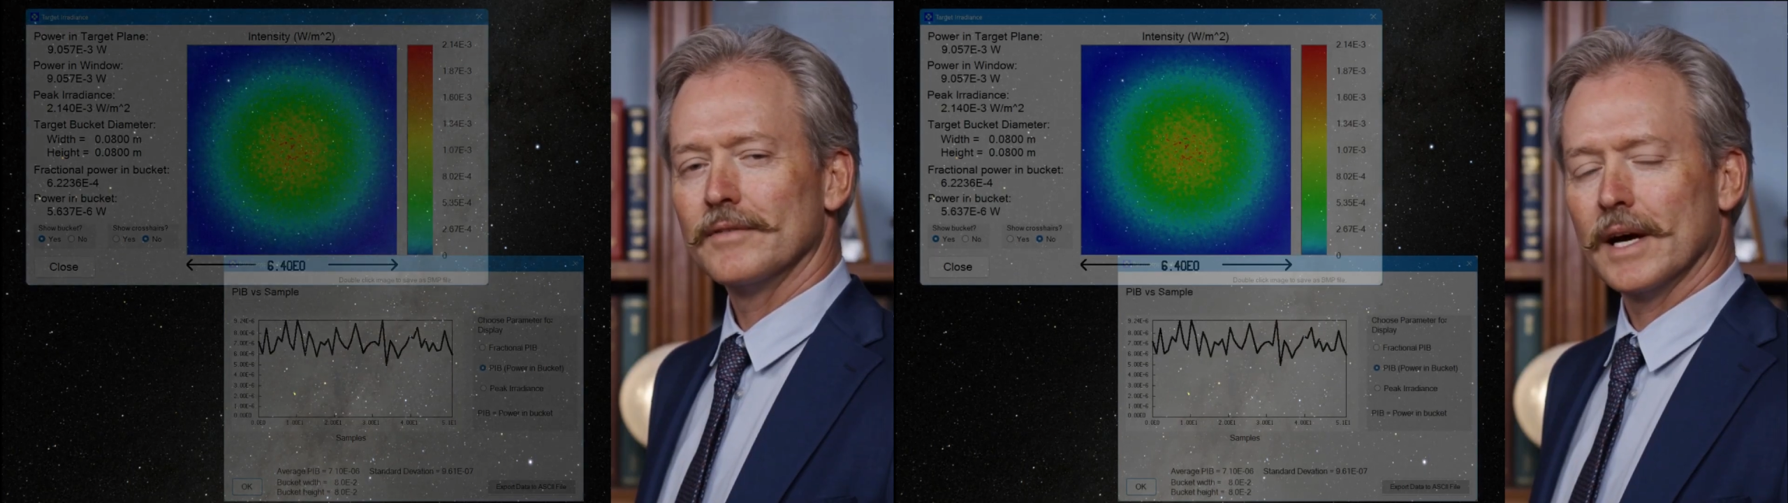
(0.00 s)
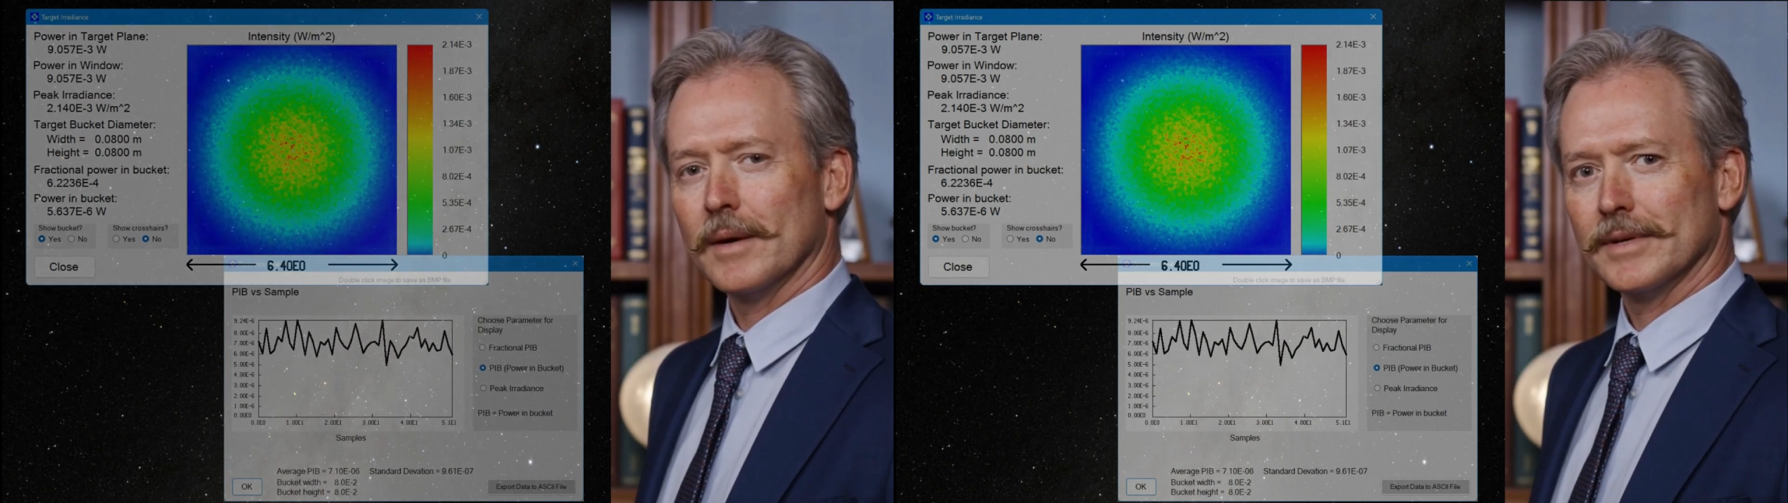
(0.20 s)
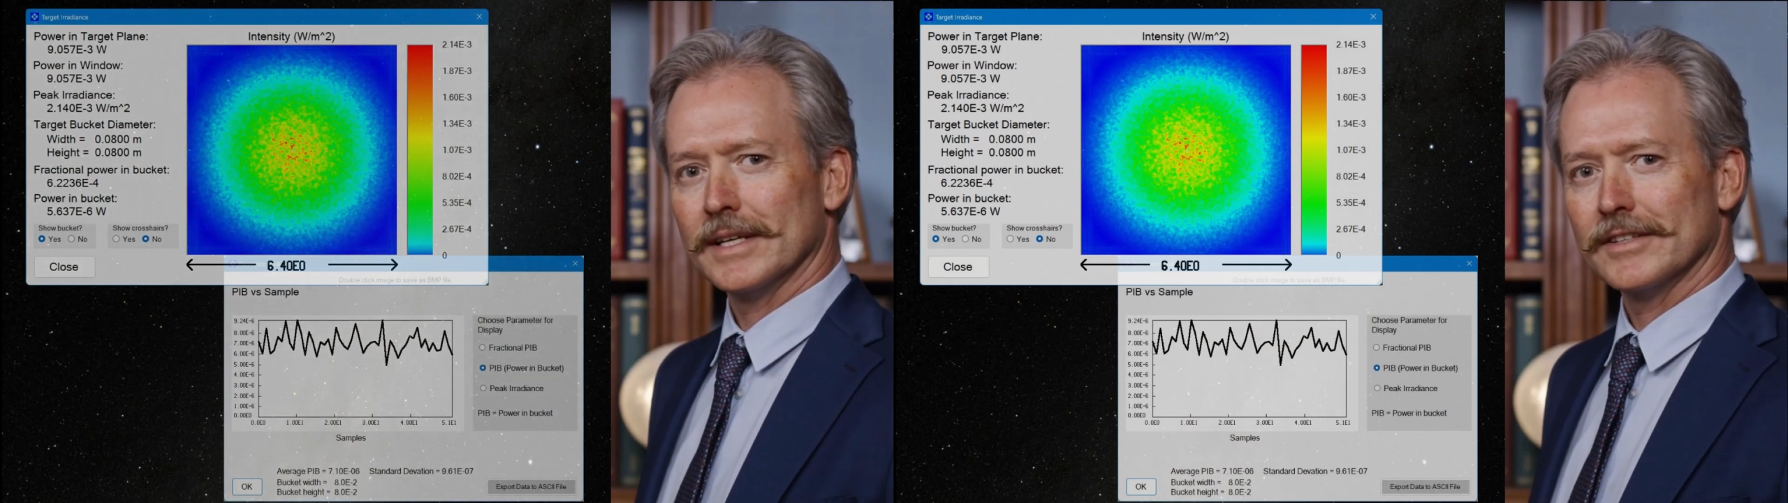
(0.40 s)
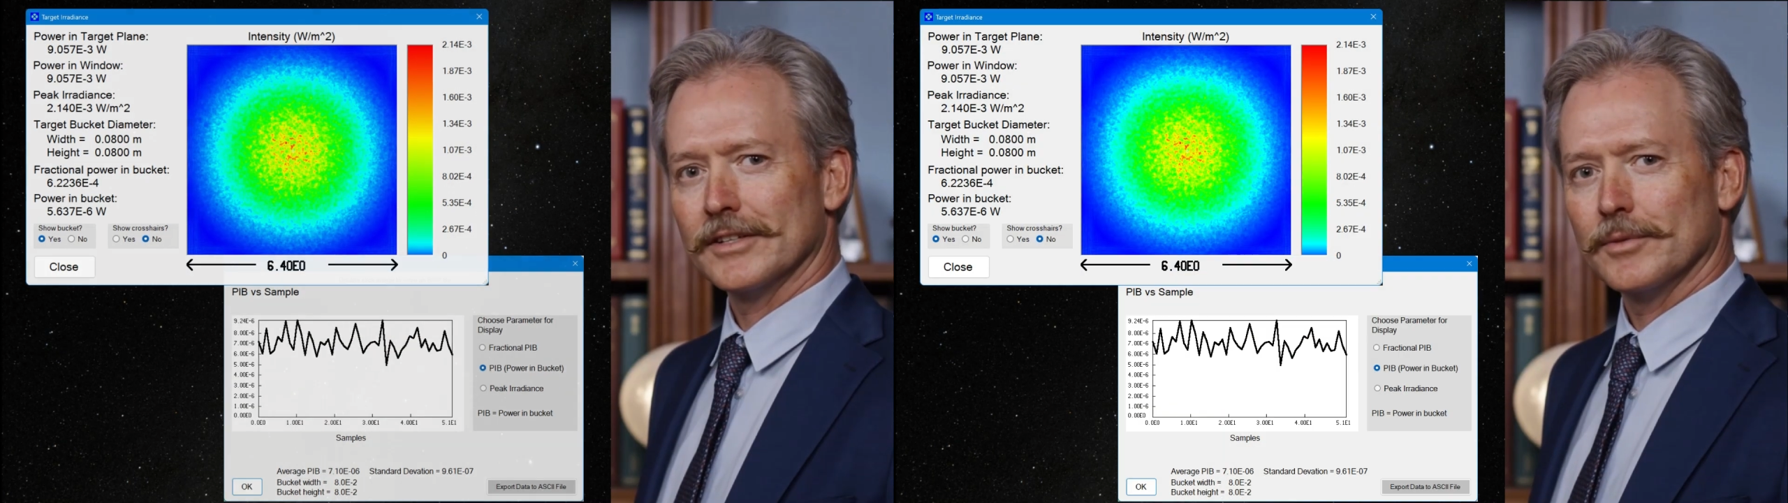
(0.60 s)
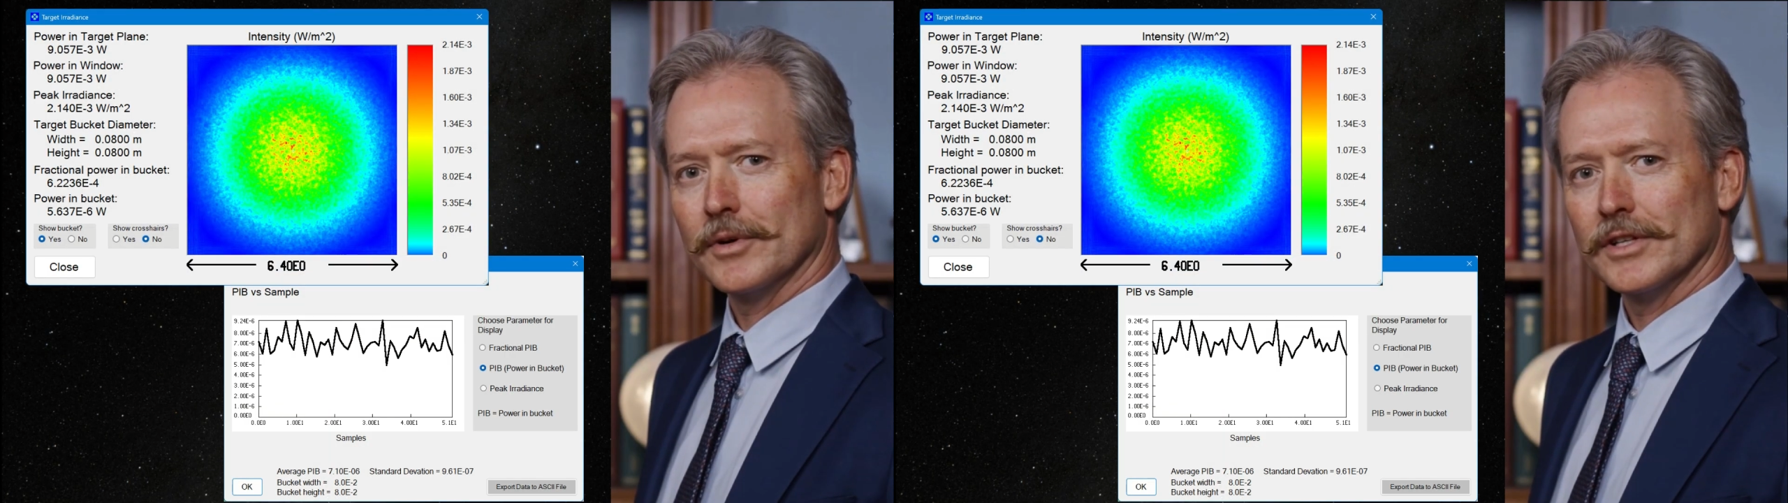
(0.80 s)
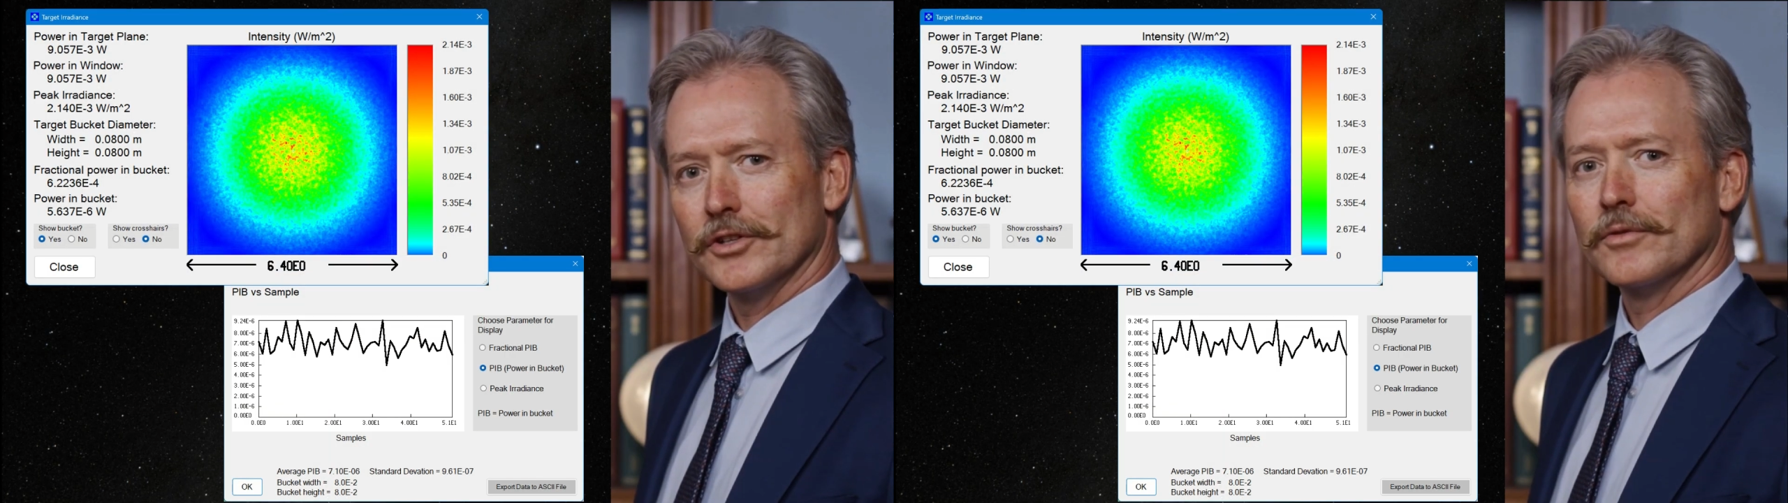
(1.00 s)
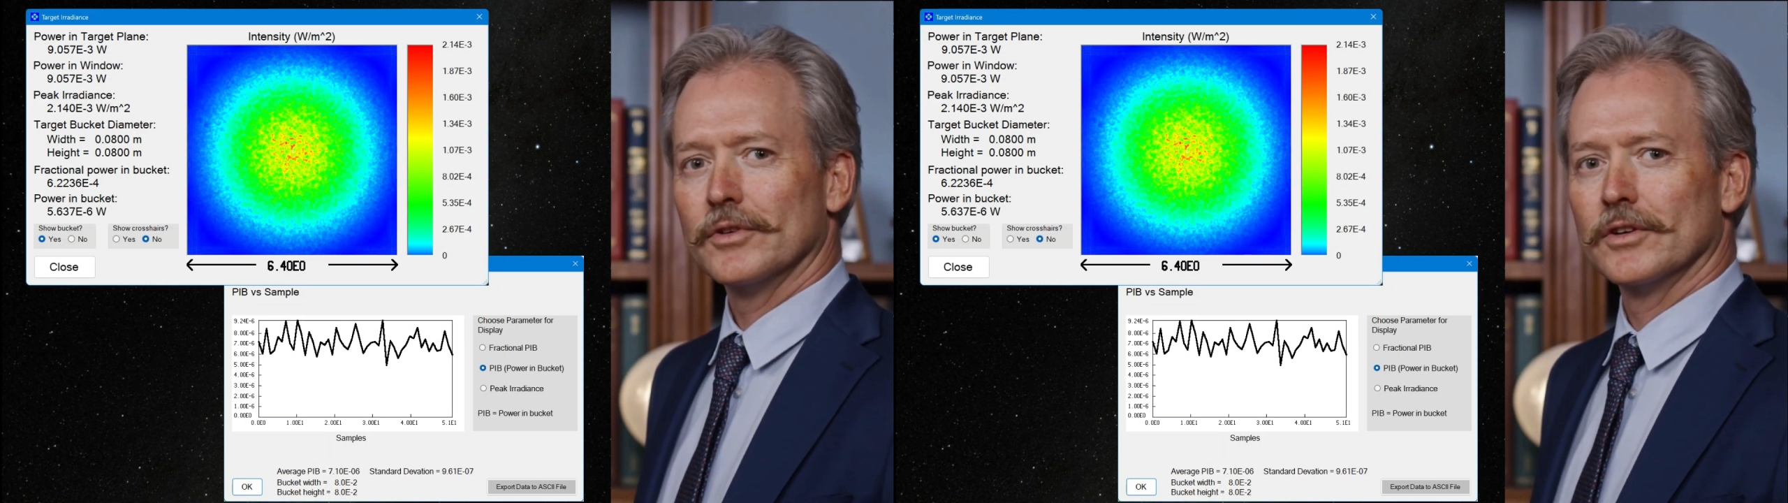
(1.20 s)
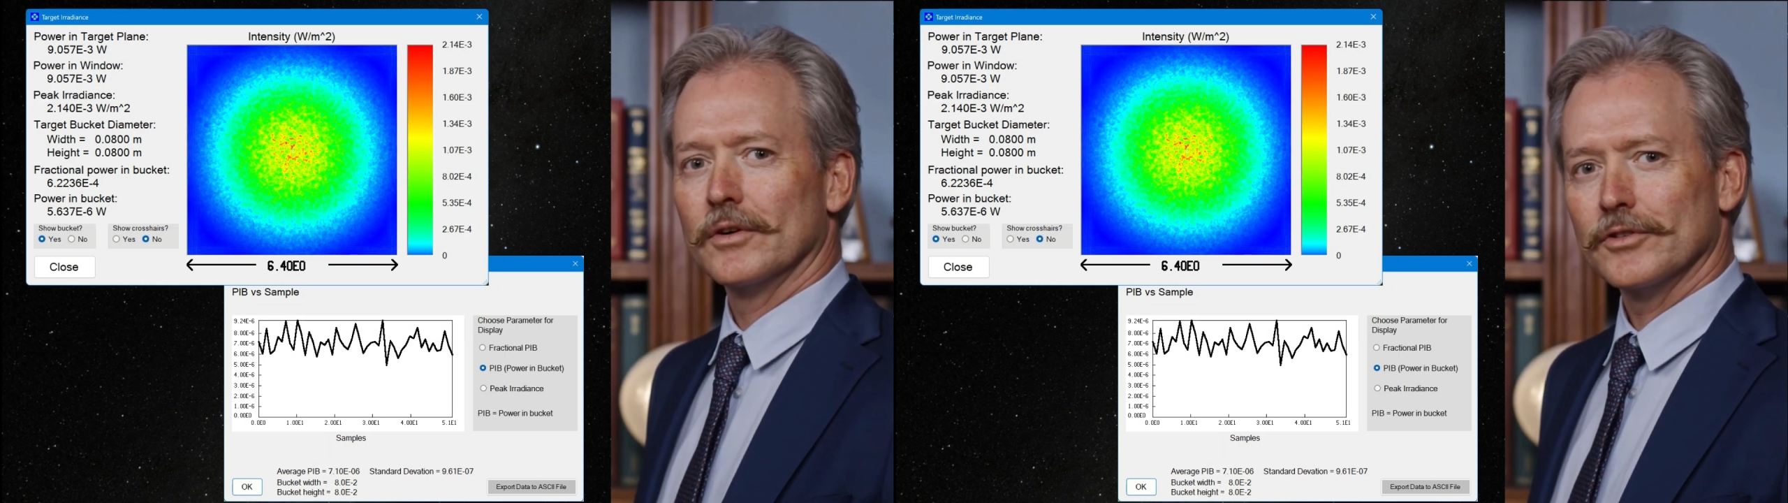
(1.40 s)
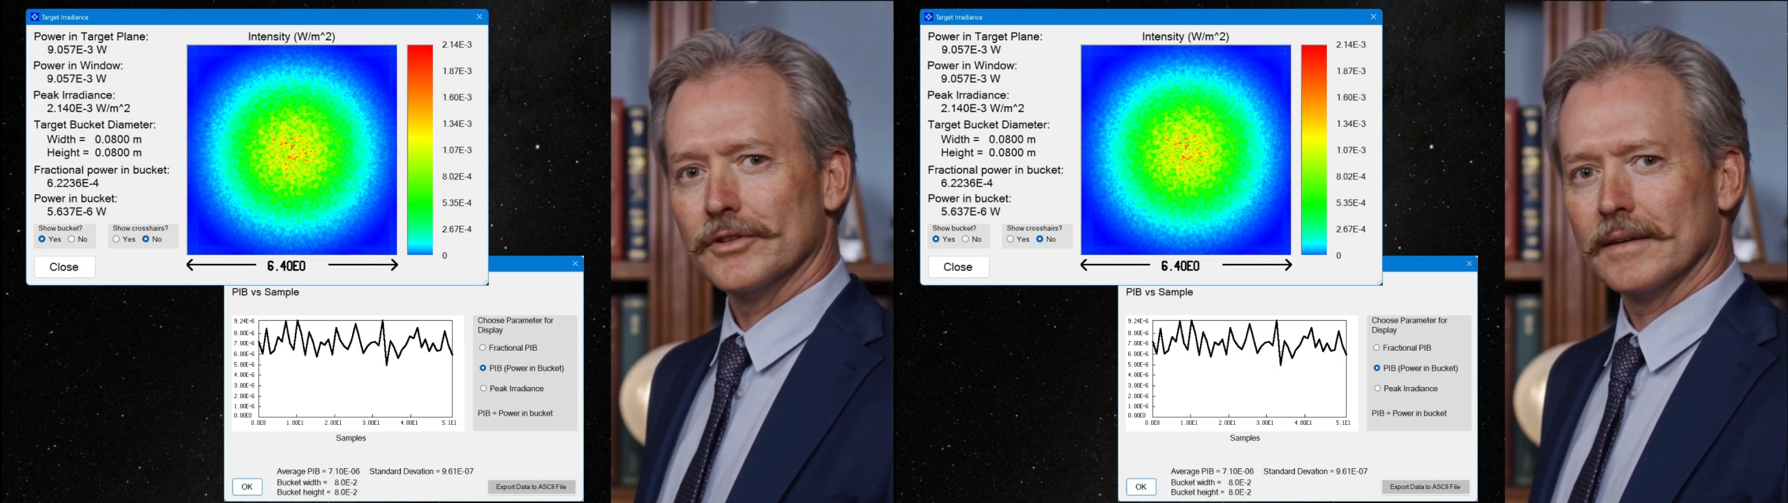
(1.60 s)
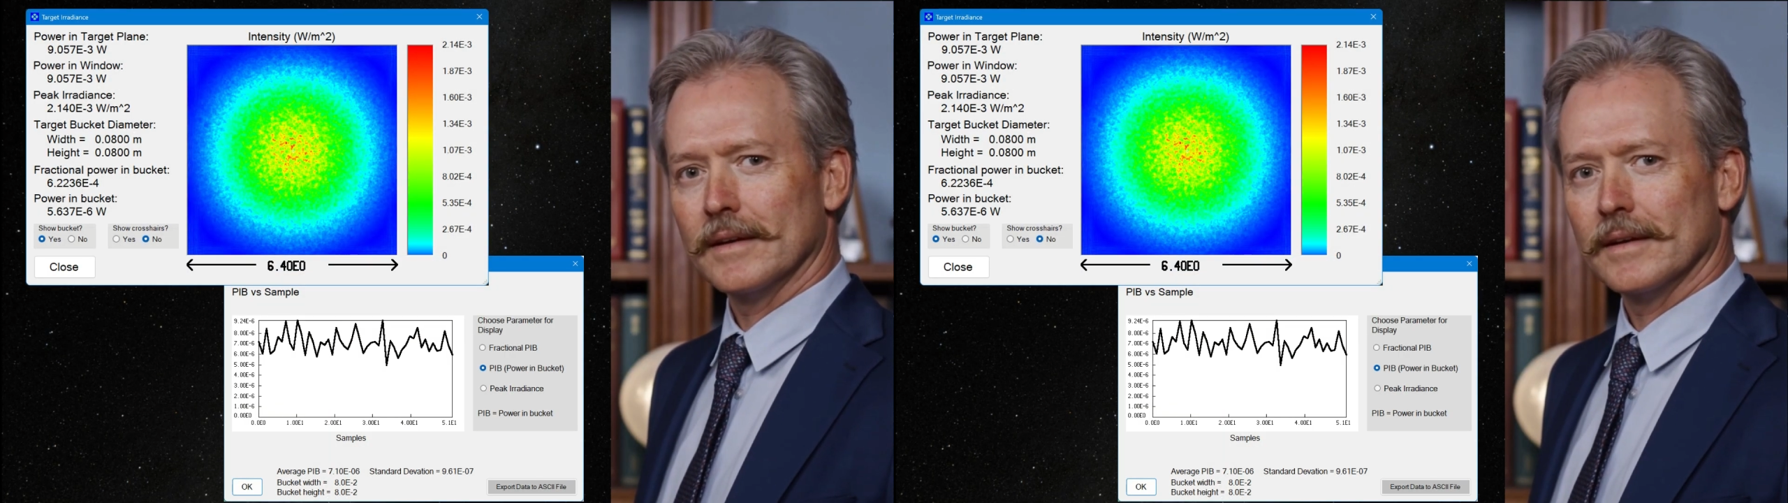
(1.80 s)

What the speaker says: optics simulation results,